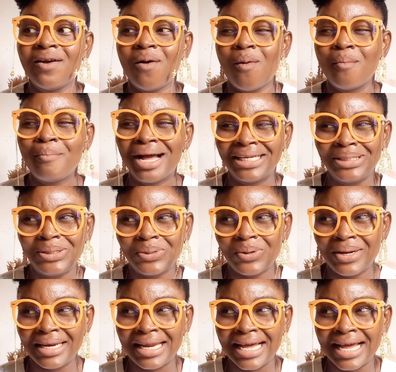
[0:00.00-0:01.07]

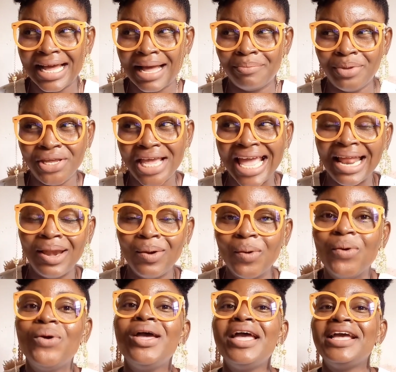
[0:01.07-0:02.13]
Omashola, Abi
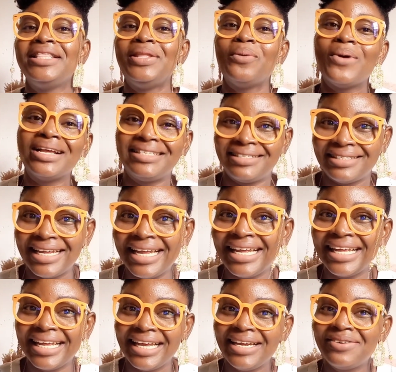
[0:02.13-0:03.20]
Elo, they were
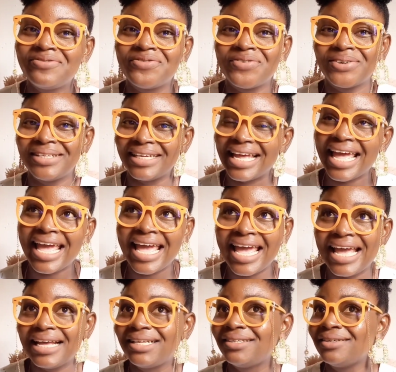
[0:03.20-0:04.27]
singing for the
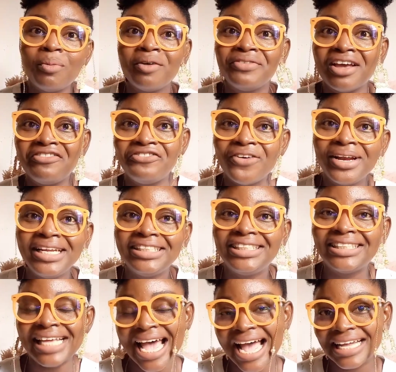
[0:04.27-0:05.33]
egg. Some of their funny
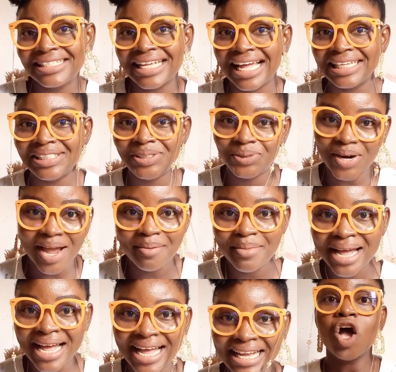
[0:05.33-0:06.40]
tags and
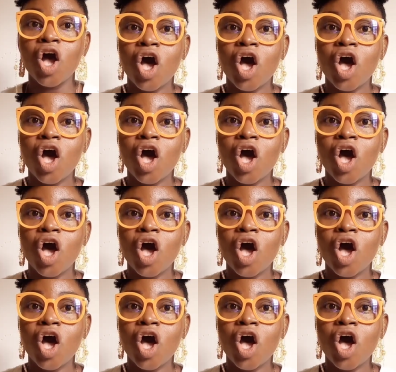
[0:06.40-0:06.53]
drama.